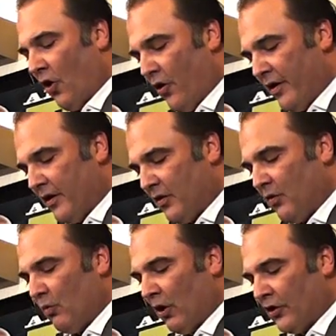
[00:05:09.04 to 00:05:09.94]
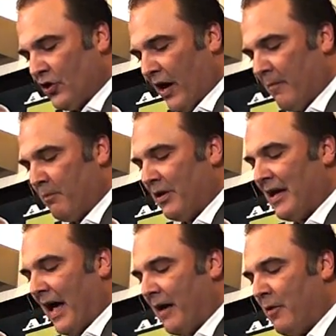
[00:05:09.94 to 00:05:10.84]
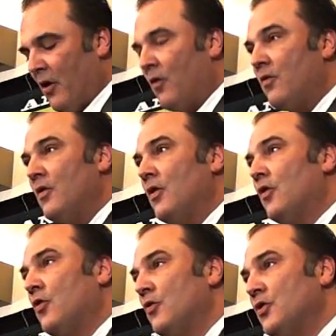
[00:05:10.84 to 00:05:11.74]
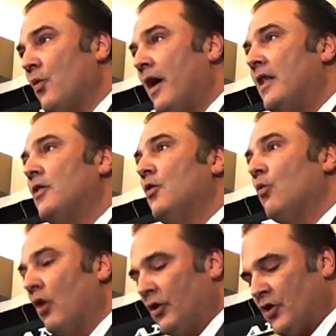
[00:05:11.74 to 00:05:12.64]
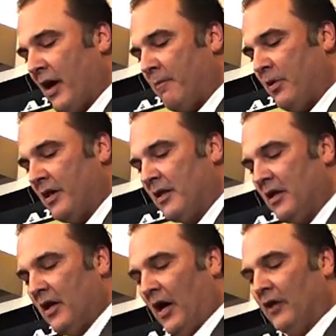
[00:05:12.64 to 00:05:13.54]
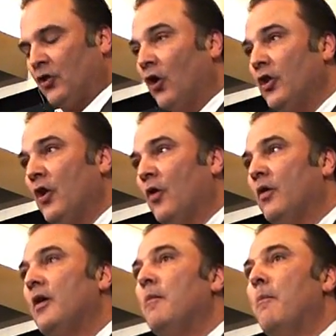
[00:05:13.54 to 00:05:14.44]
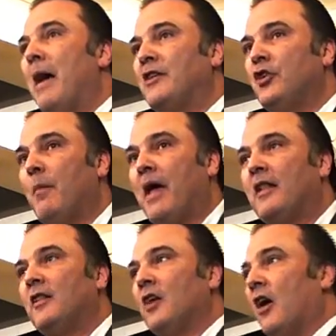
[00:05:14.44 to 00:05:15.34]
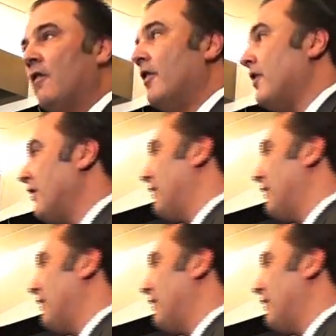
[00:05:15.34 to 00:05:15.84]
current world champion, IBO, Cruiserweight world champion, Antonio Magic Man Tarver.